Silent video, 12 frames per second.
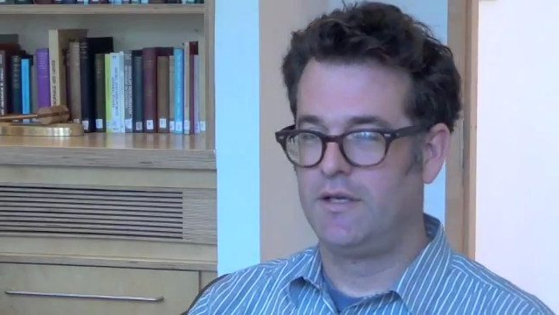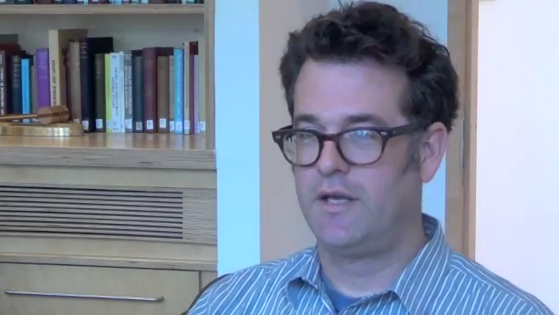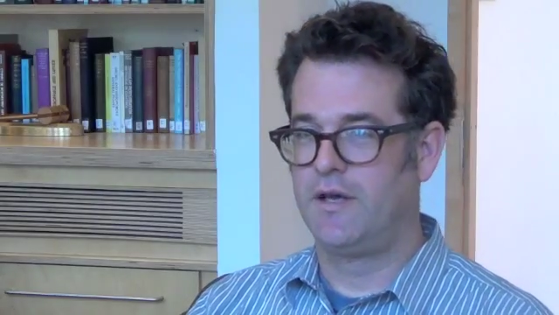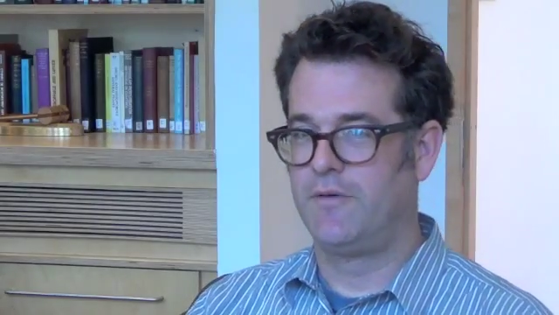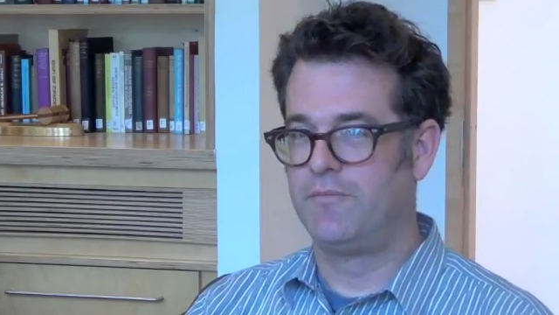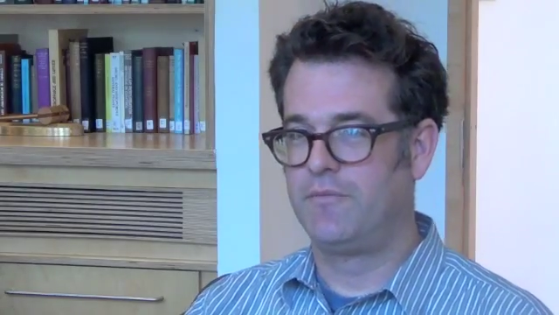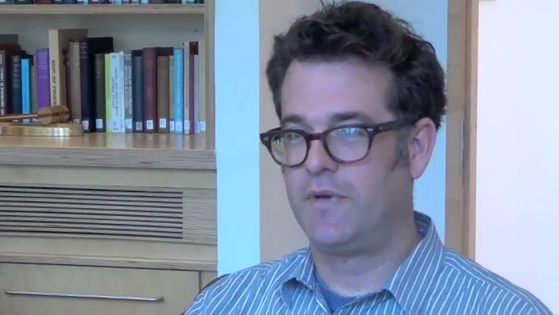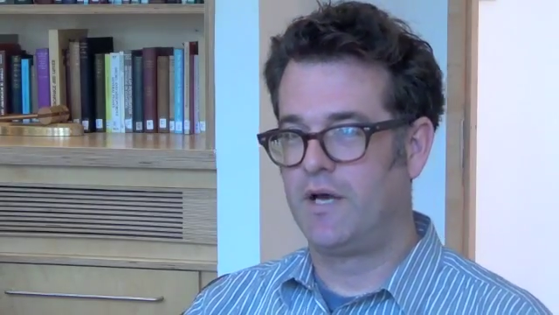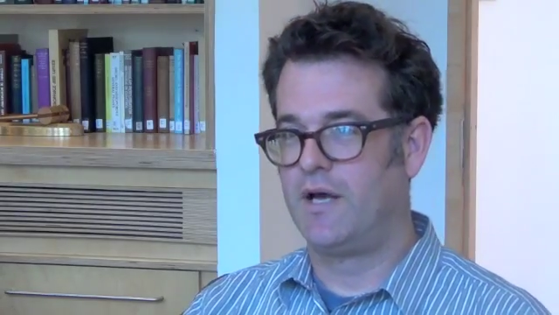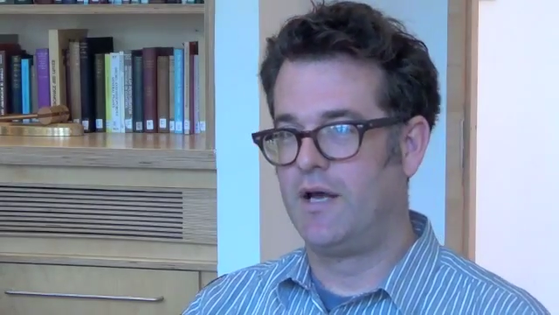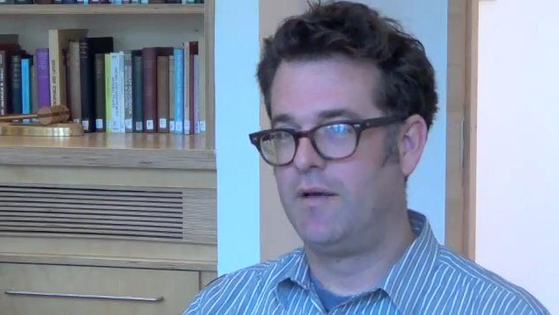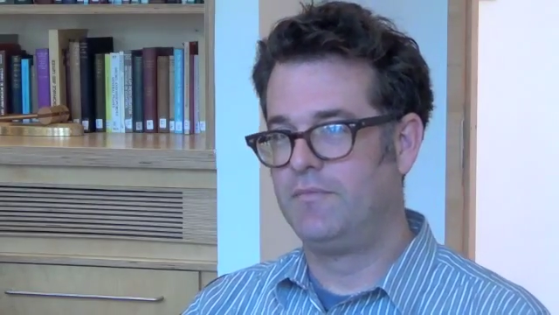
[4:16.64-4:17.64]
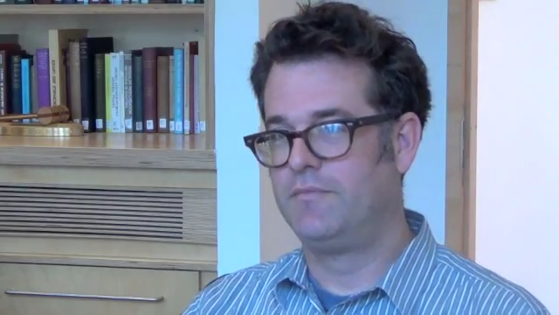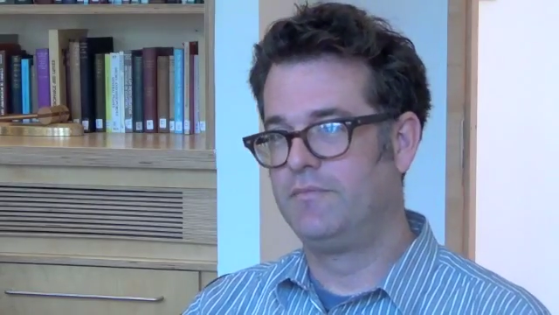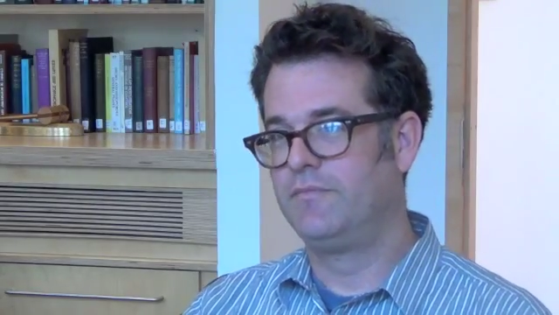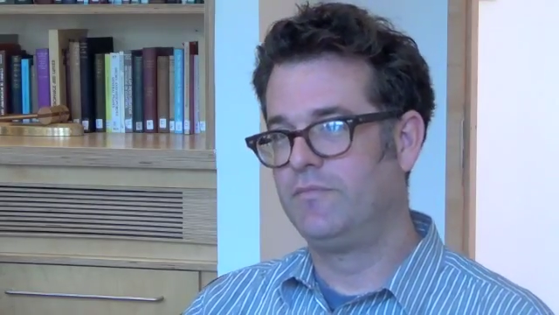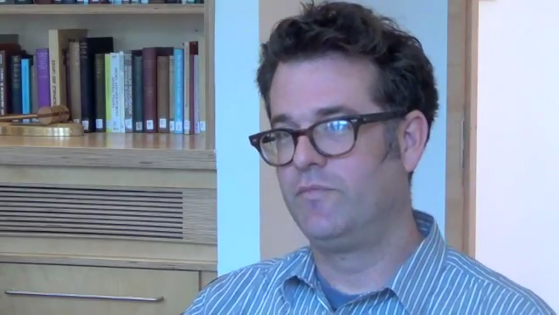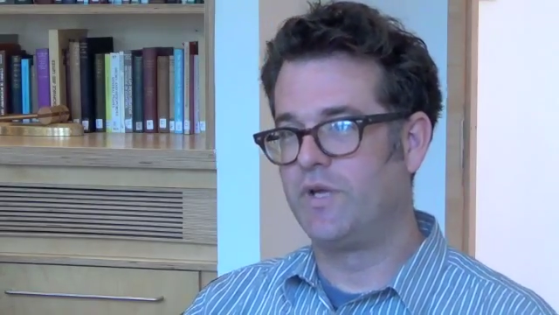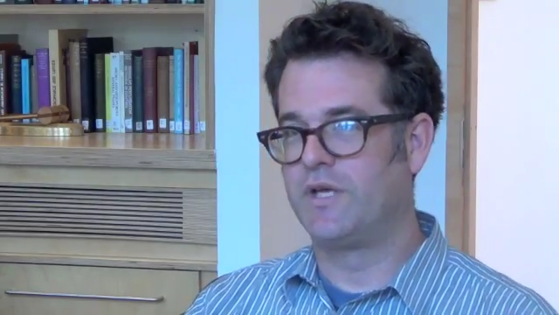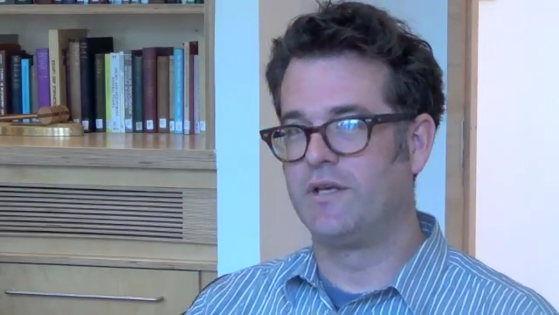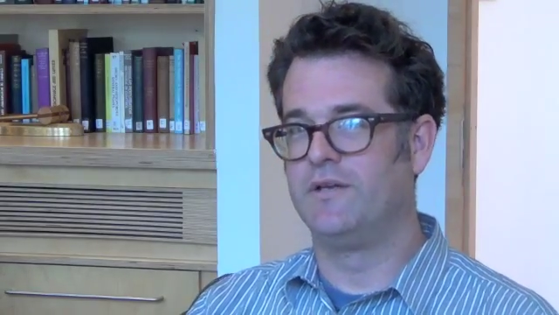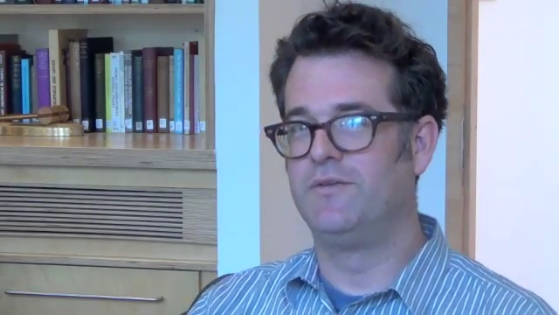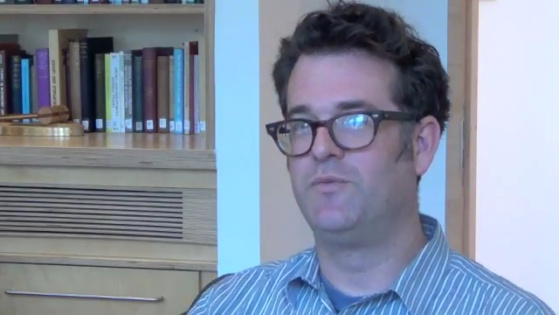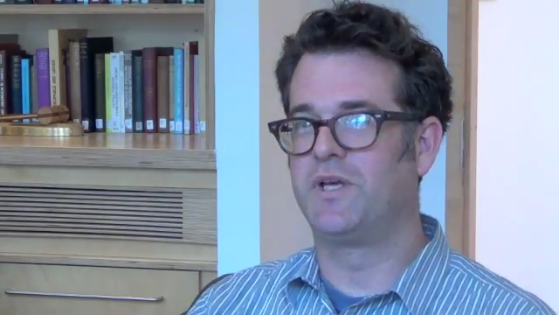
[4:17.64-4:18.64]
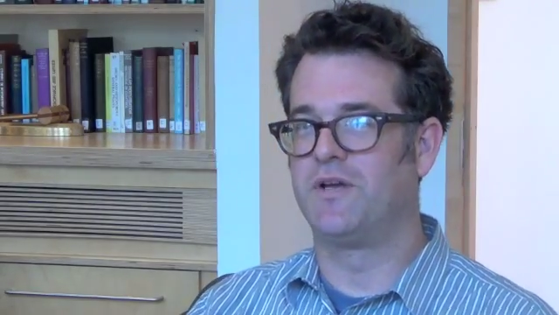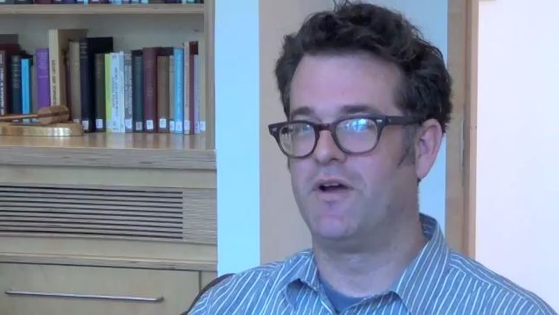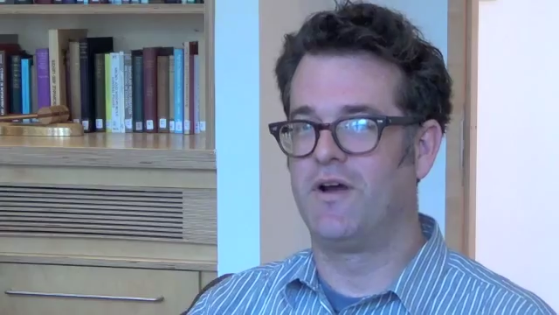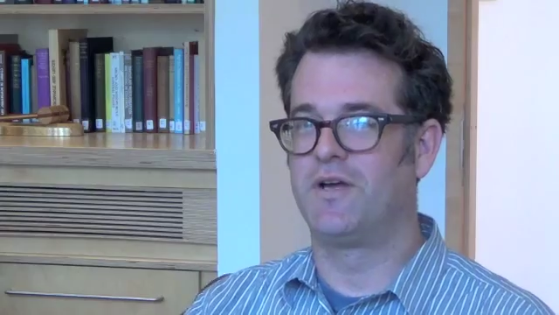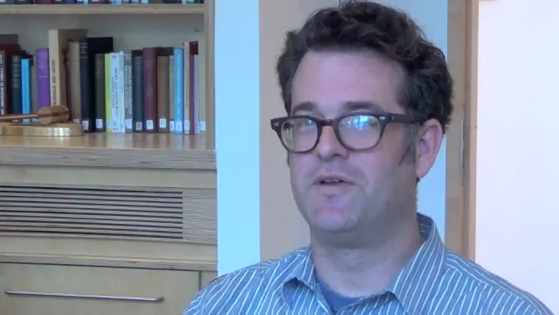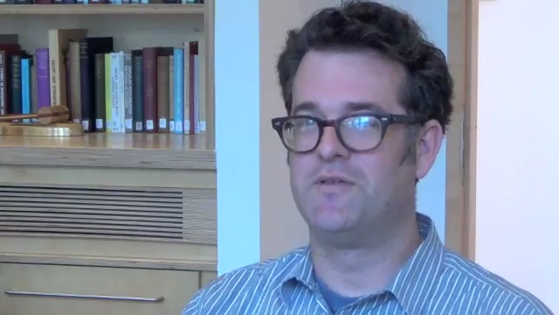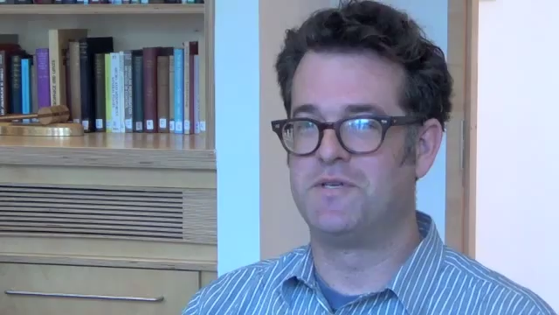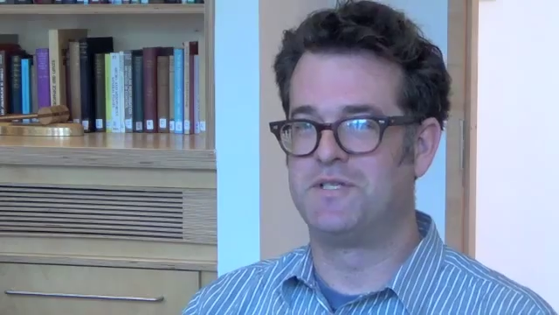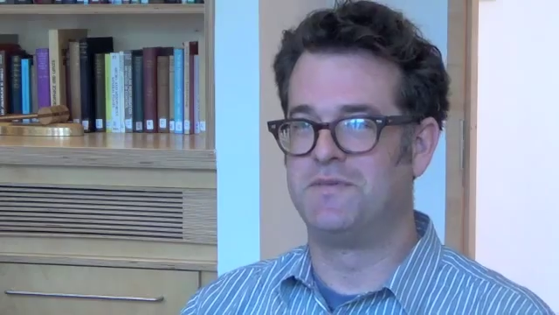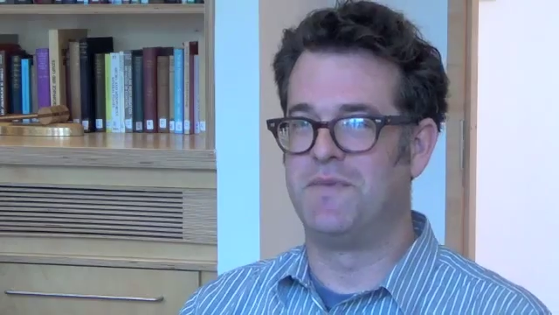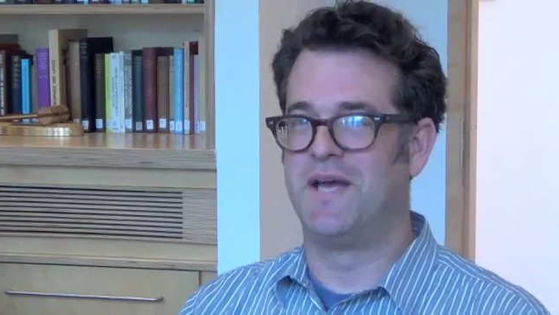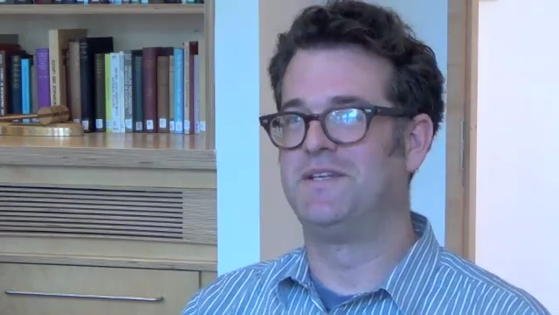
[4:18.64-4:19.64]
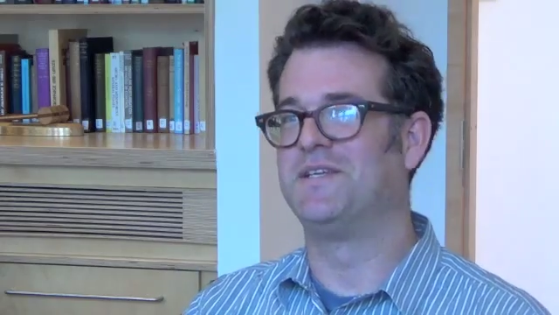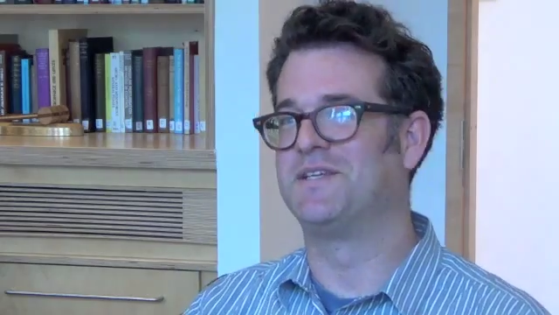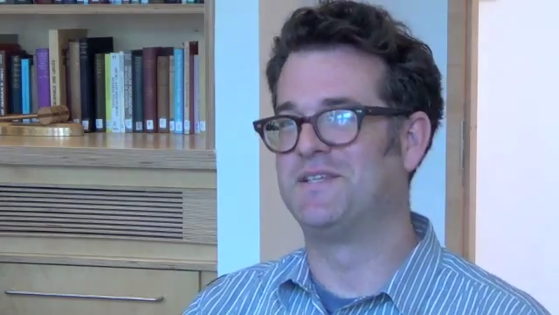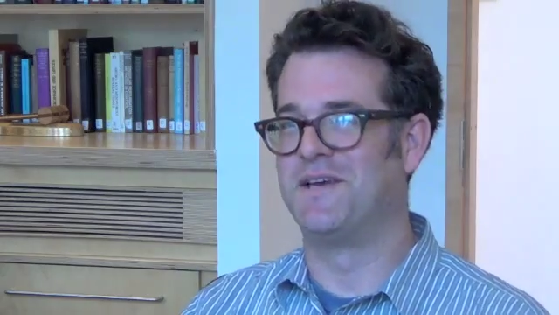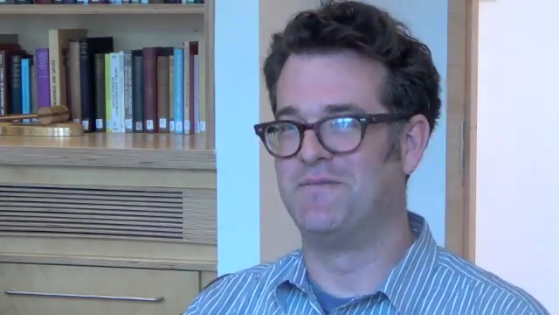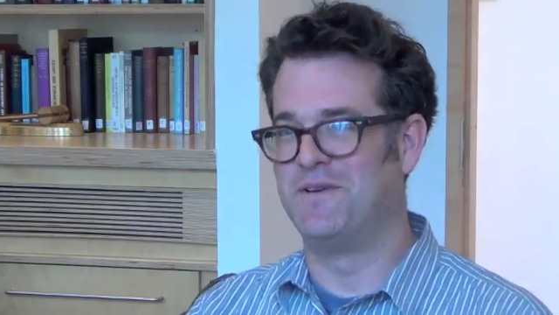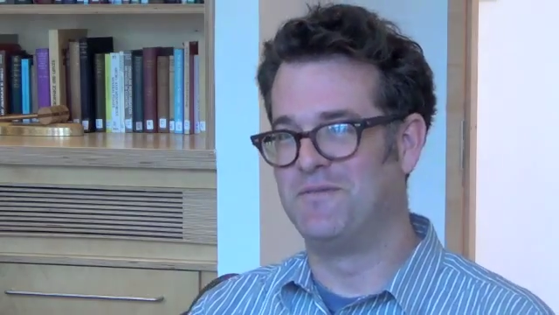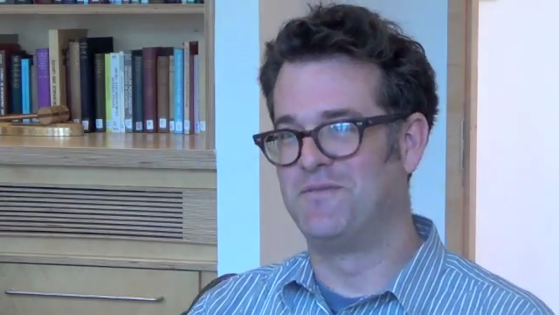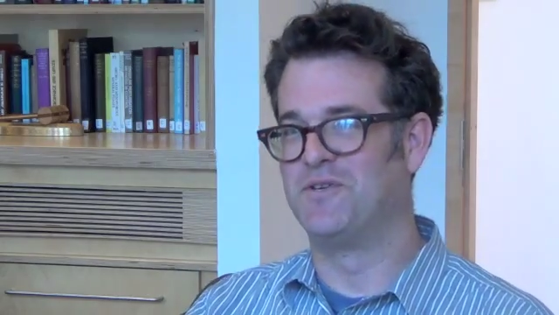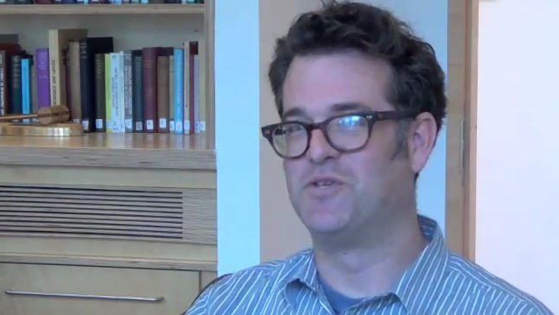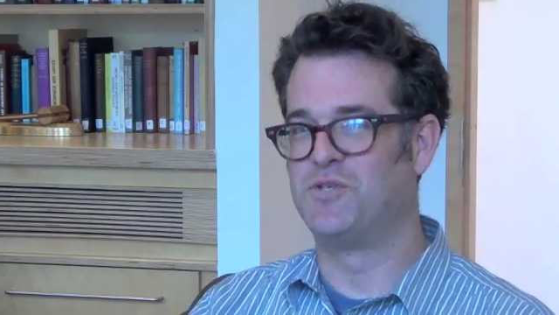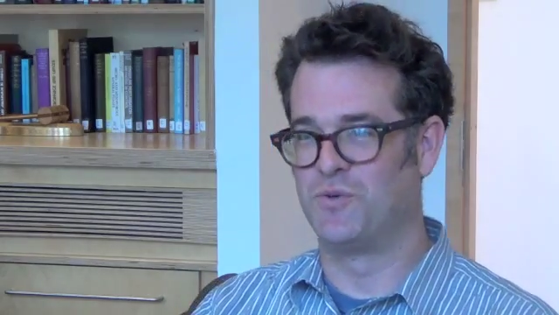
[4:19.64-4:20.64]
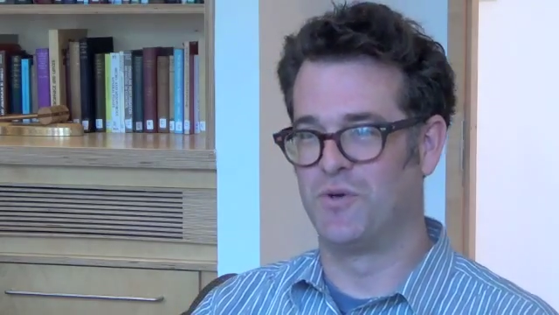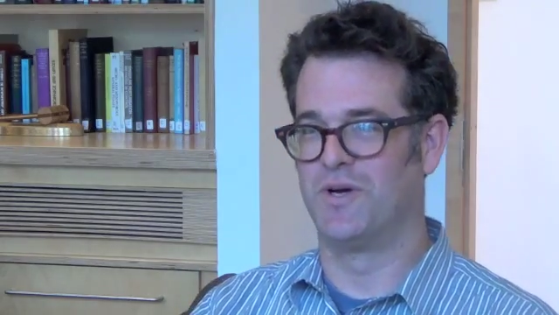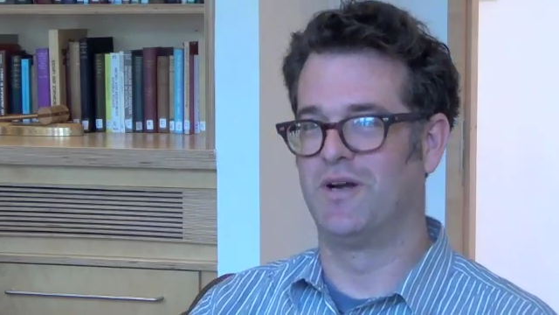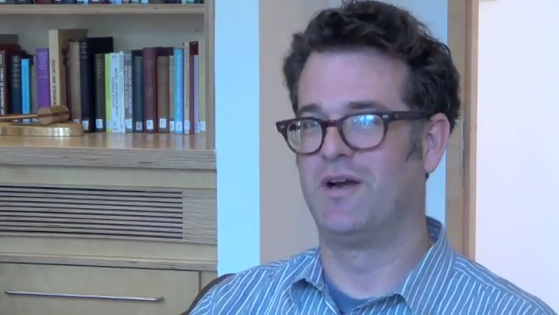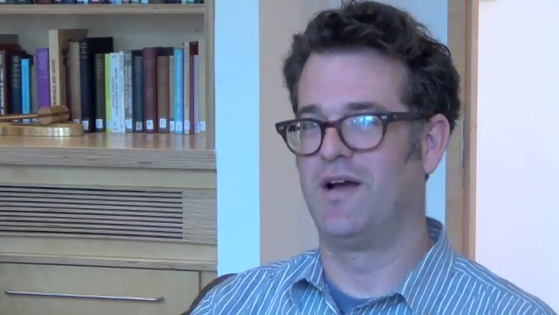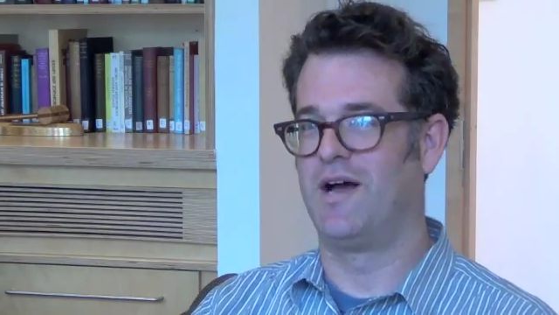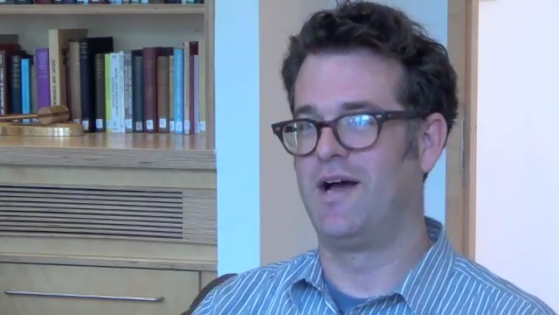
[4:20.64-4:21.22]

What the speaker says: We could argue the semantics of it for sure.